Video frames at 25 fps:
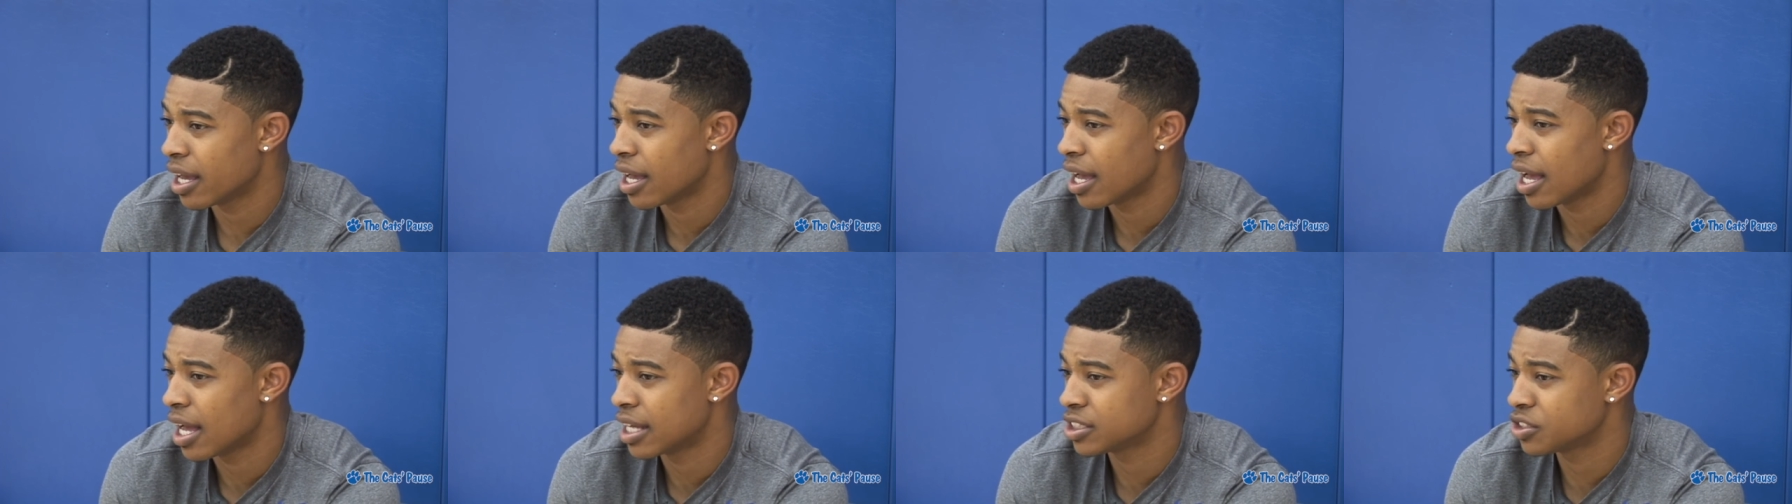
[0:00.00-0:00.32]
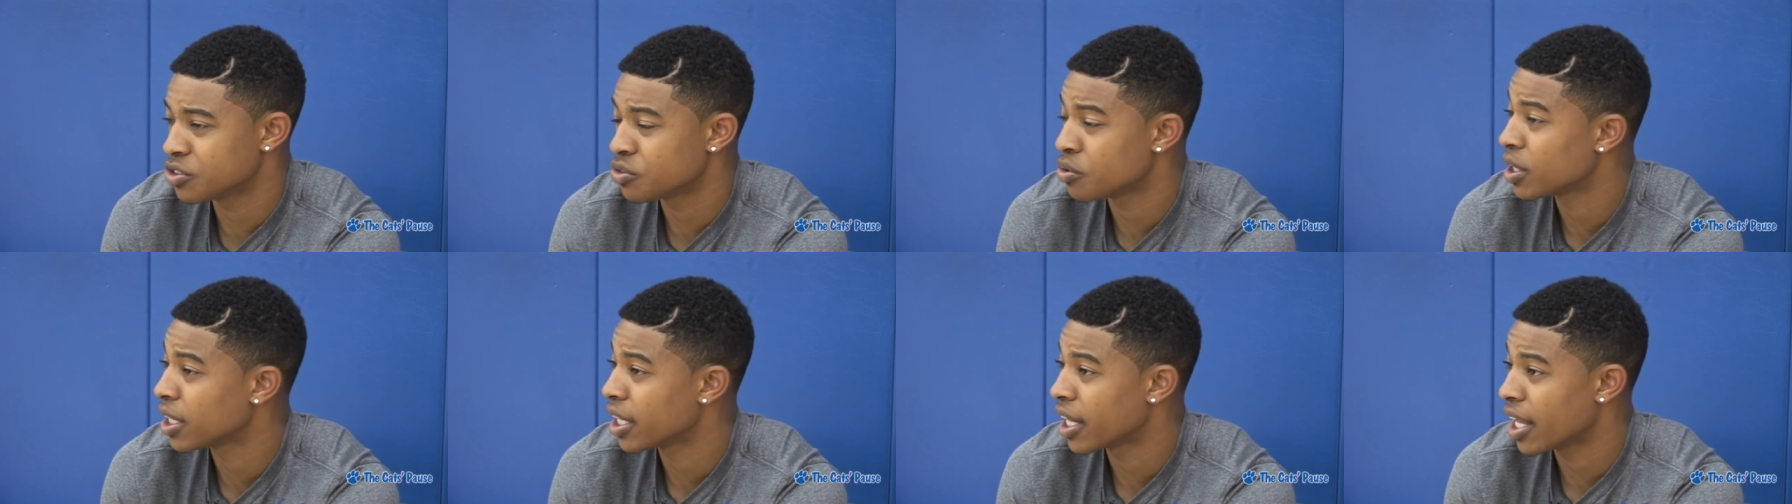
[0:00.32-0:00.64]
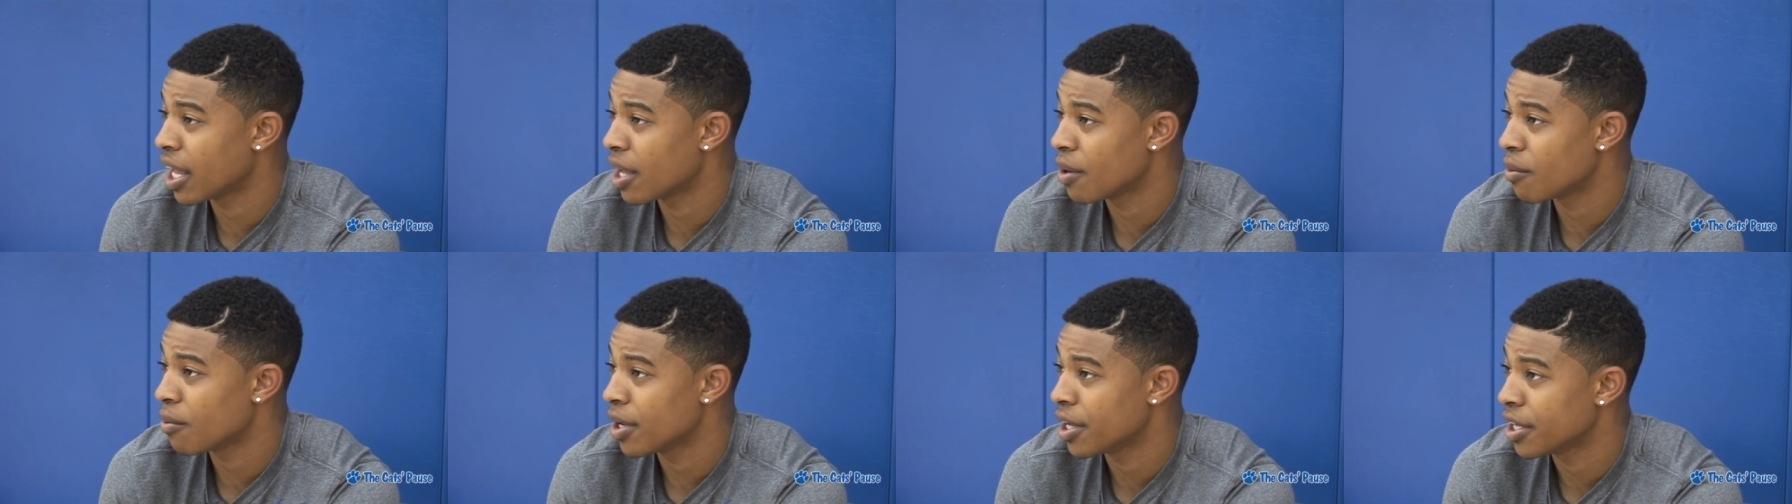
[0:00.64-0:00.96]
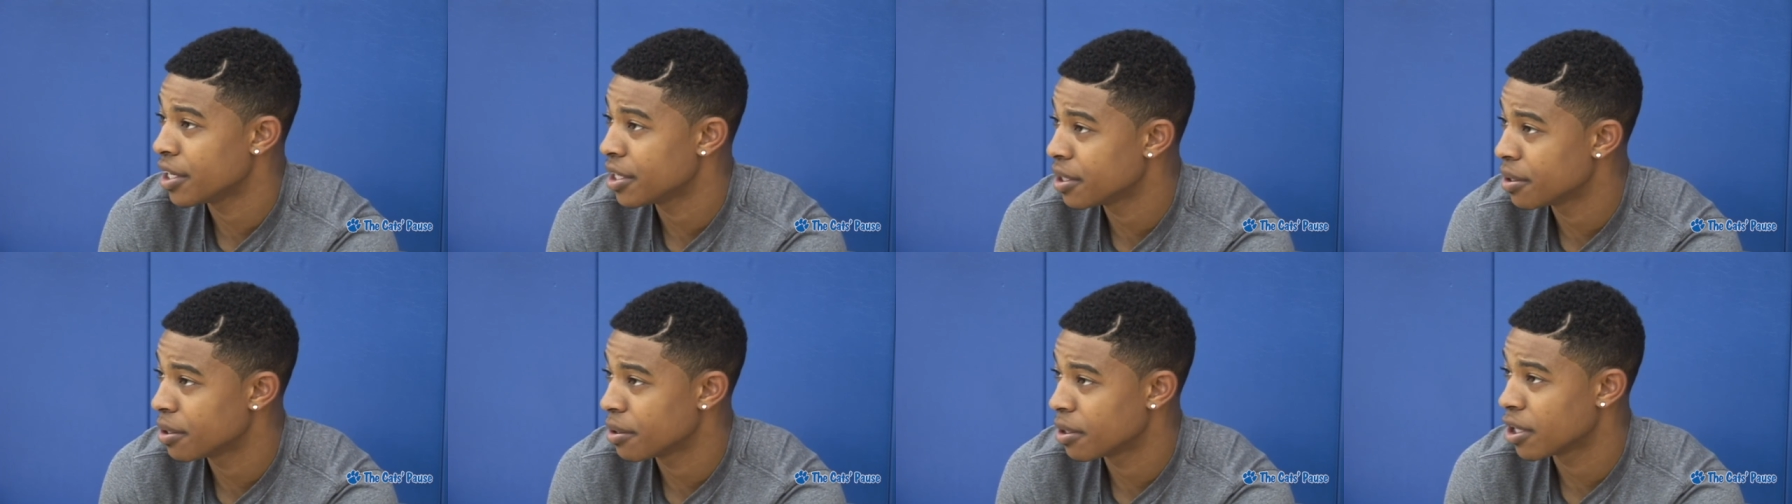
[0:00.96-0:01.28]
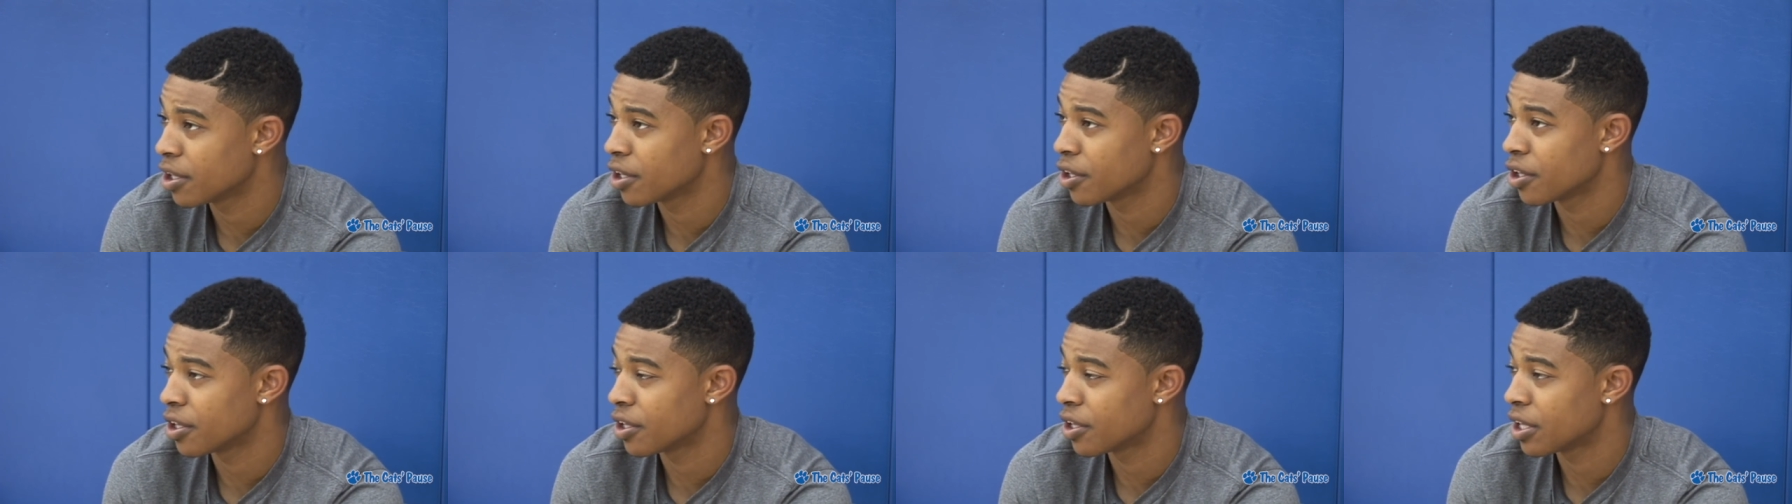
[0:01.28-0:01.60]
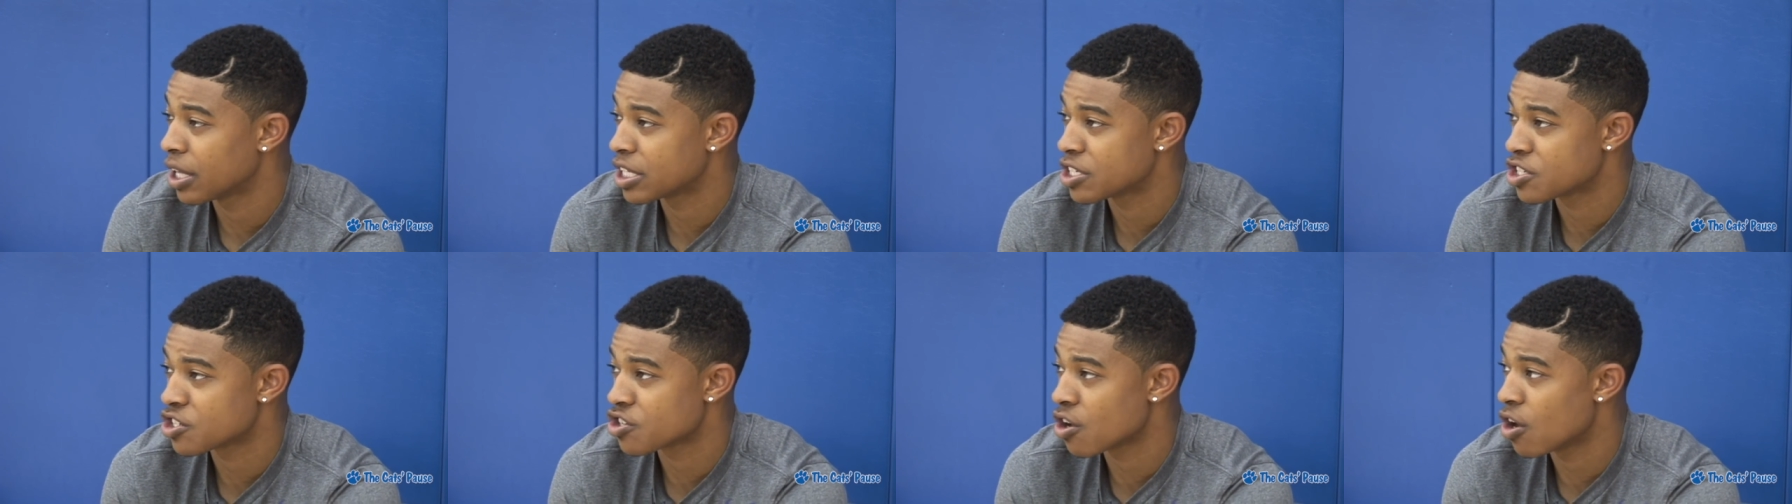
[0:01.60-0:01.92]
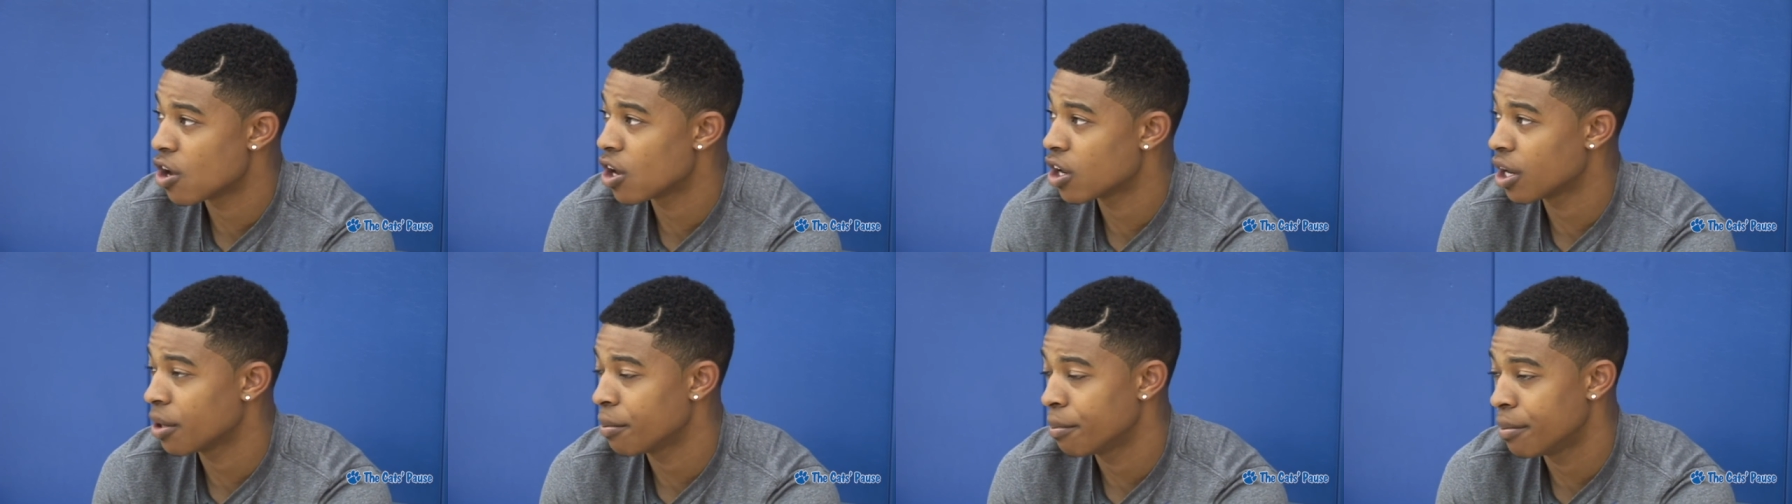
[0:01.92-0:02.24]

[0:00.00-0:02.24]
I just want to gain weight, get stronger,